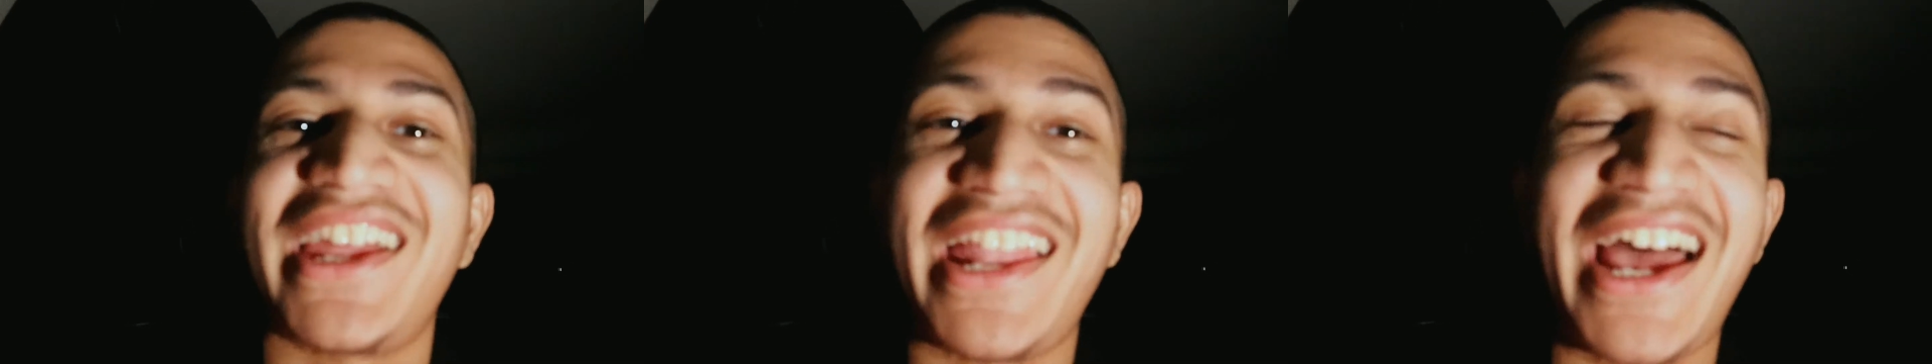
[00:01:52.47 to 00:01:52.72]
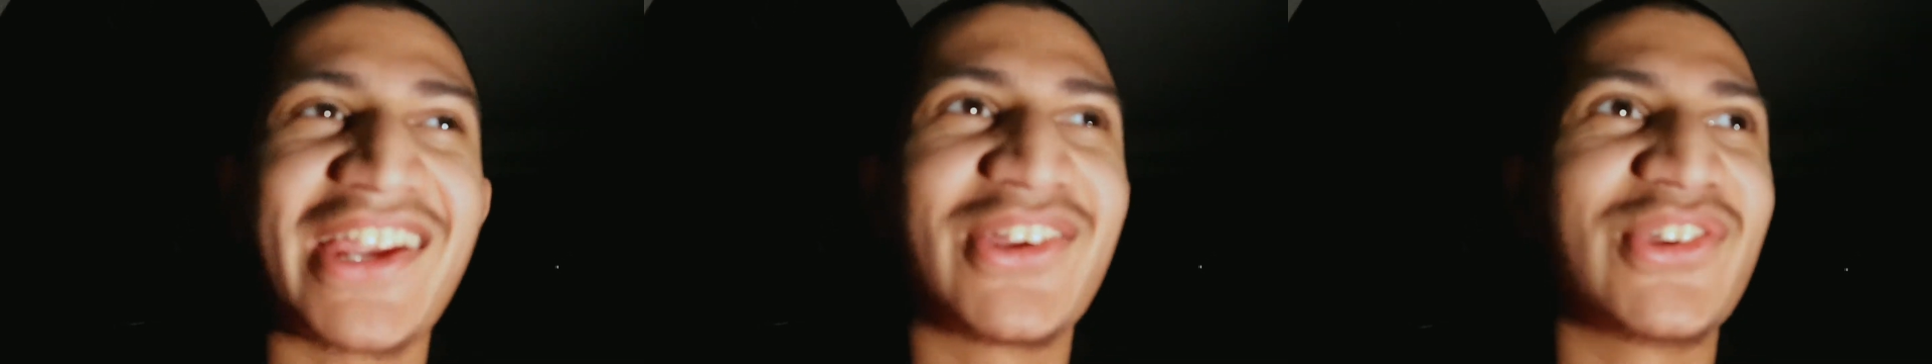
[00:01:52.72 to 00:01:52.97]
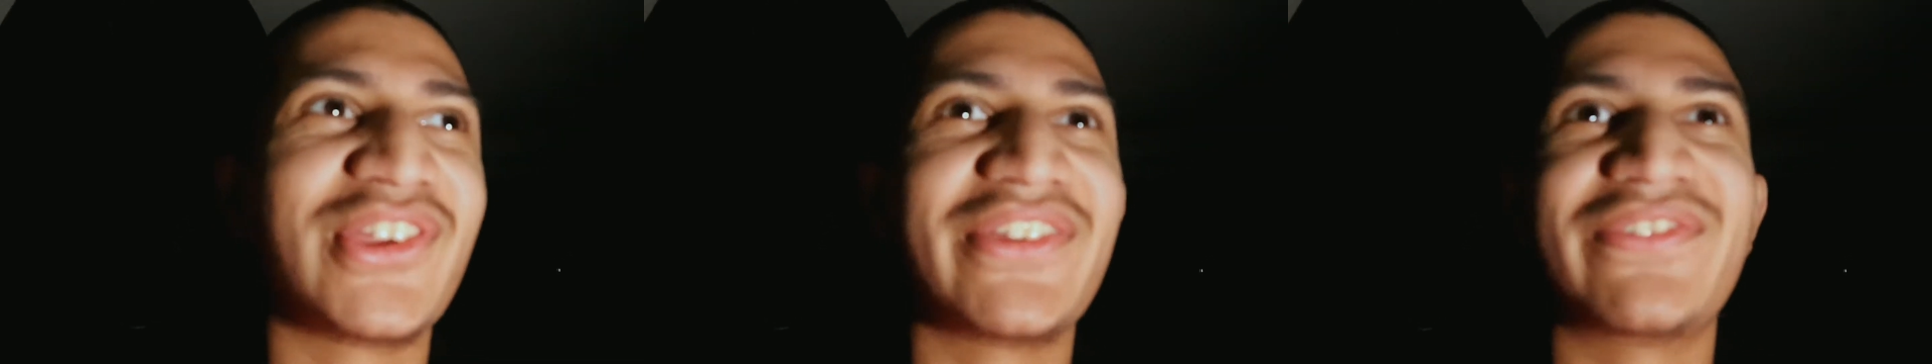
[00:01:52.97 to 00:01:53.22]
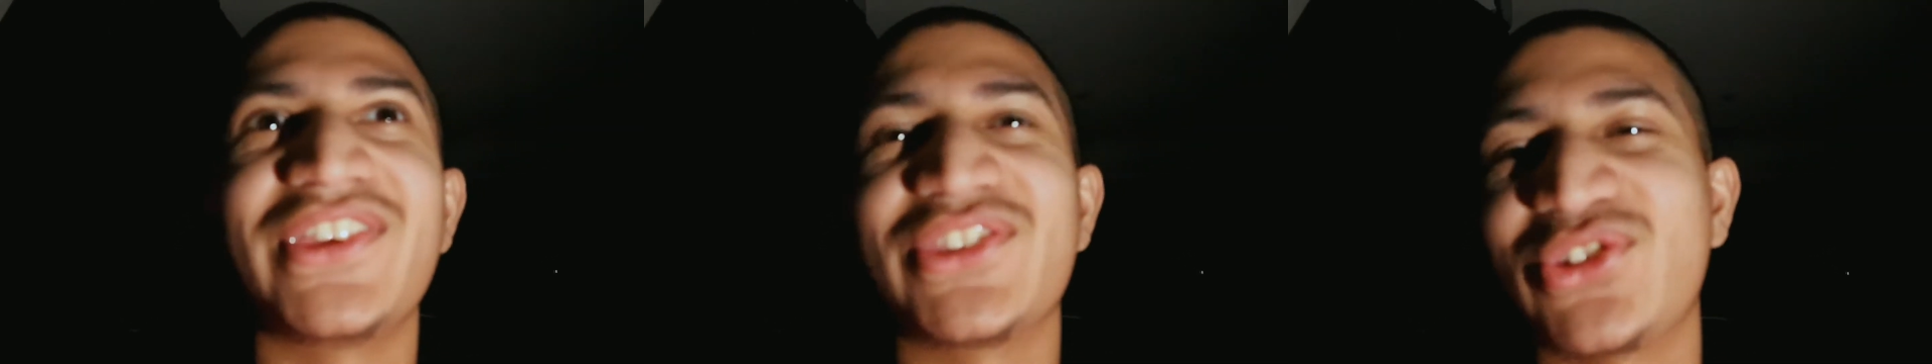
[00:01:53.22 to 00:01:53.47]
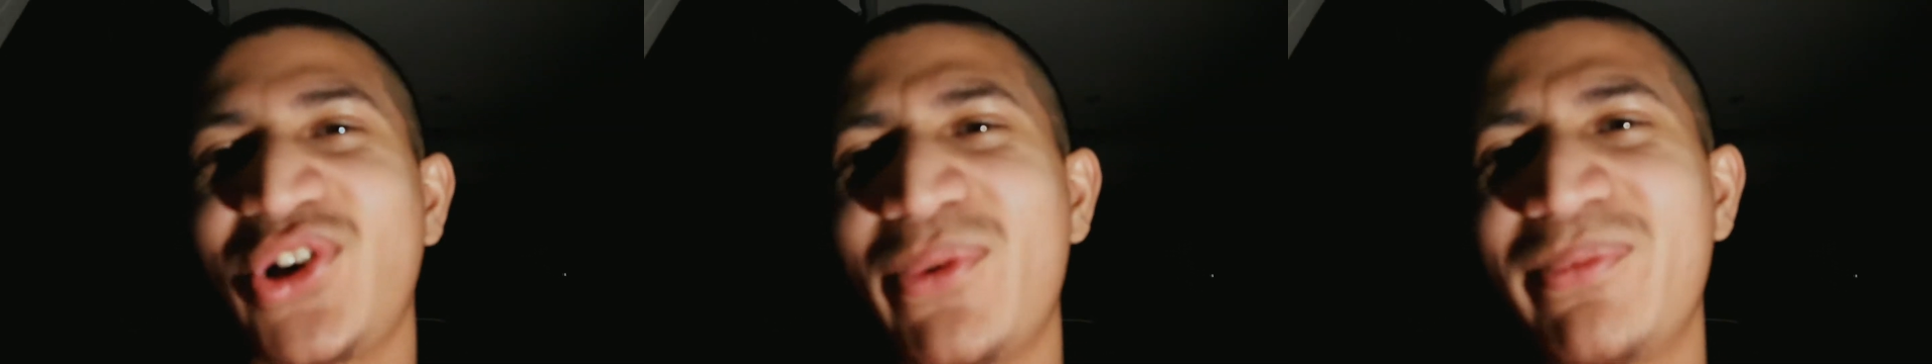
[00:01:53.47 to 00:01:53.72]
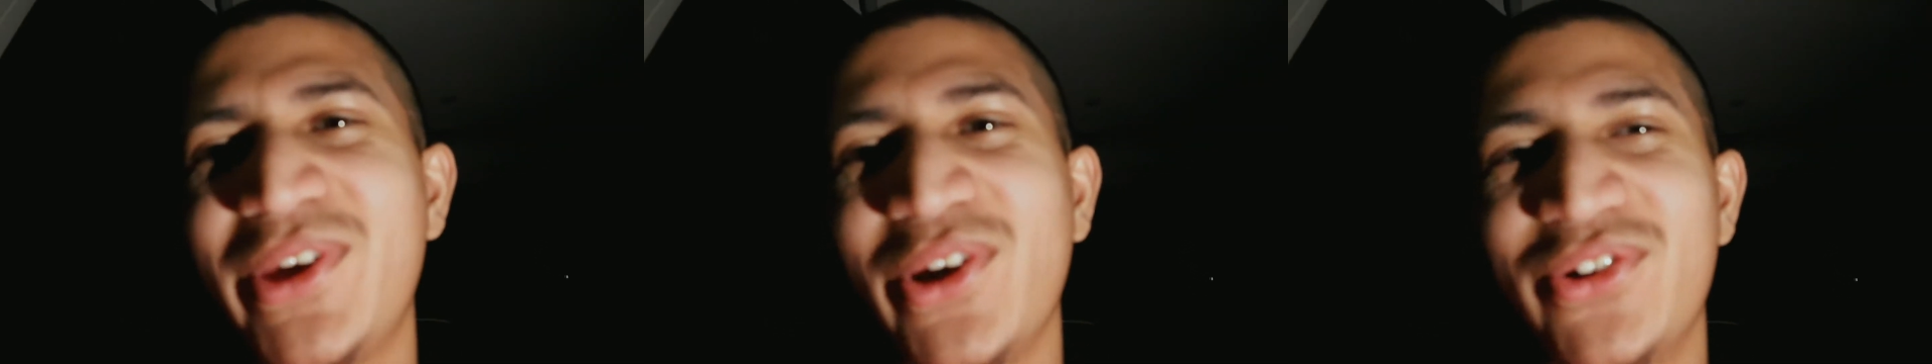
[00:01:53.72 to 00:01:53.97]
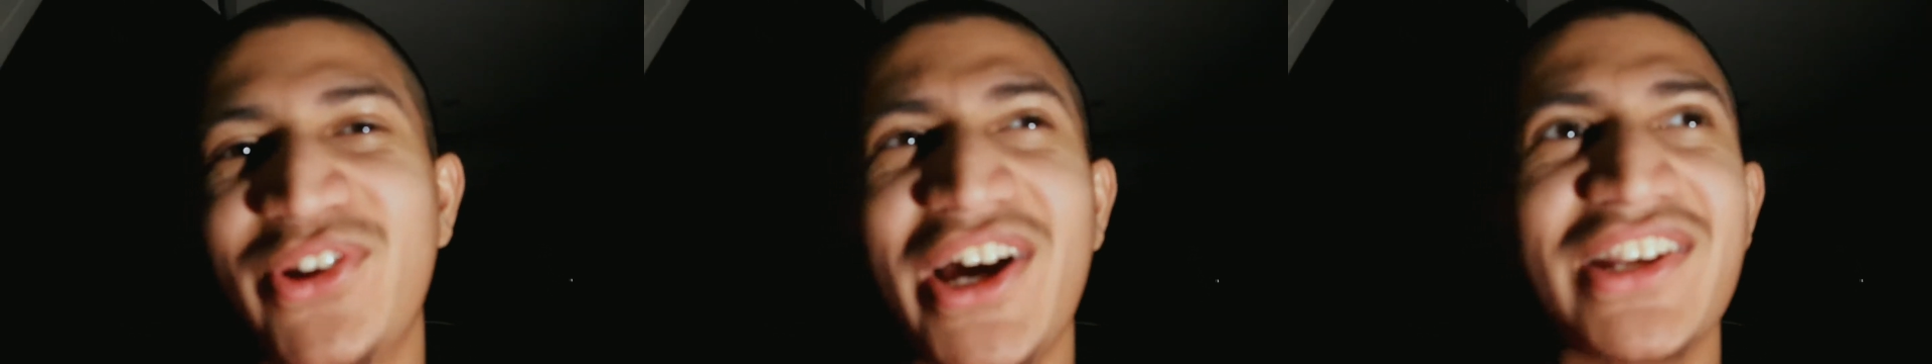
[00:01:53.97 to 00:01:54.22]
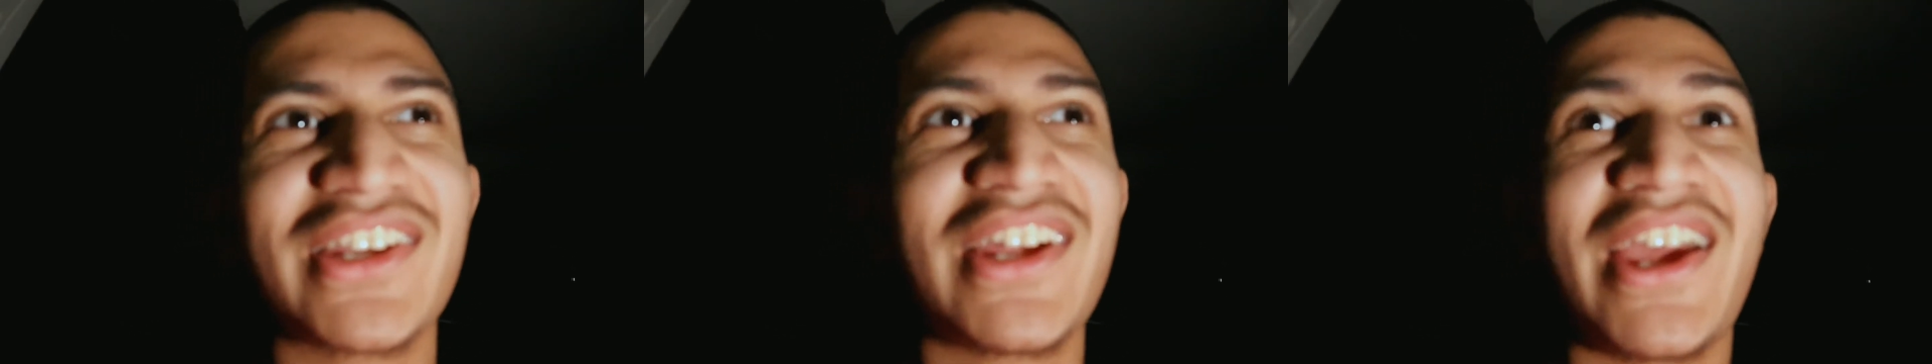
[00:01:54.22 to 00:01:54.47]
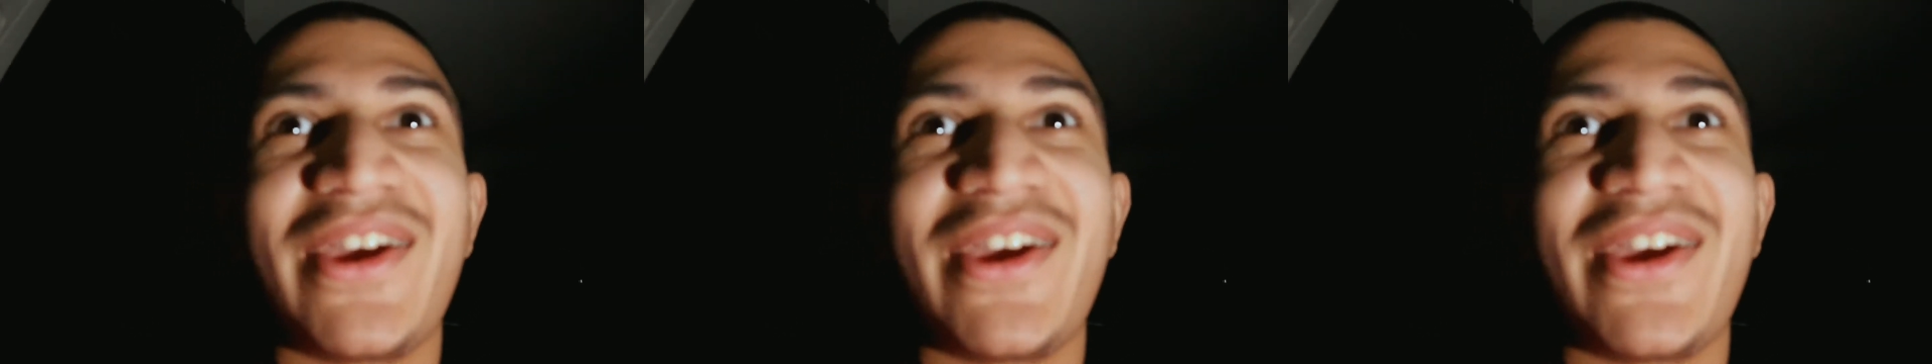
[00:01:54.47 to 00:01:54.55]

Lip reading: and I don't know if he saw me or not,